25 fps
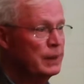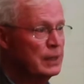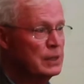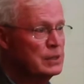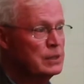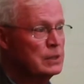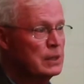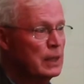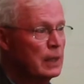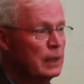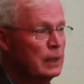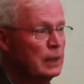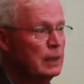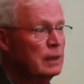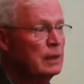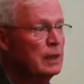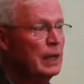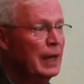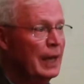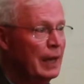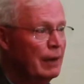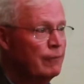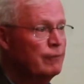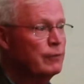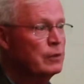a big study and
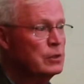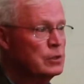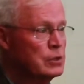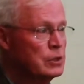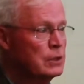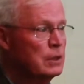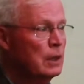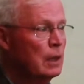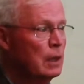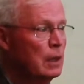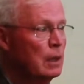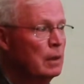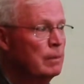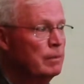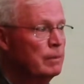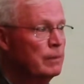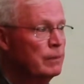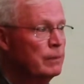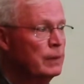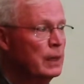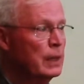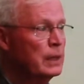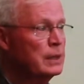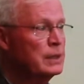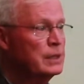the average
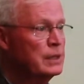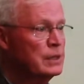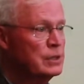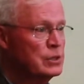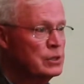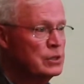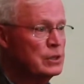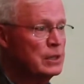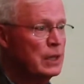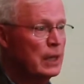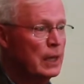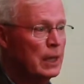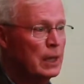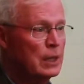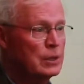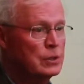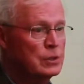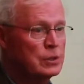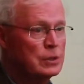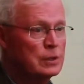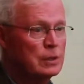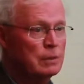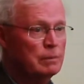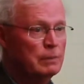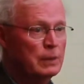time that
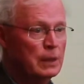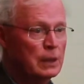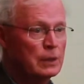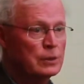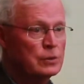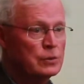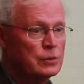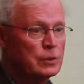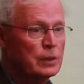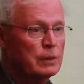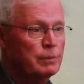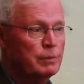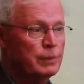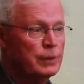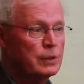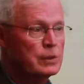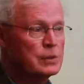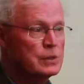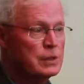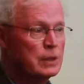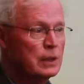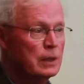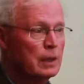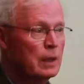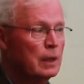discharged military
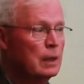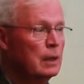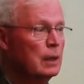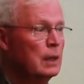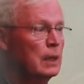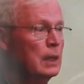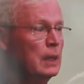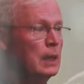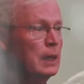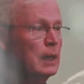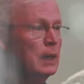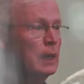personnel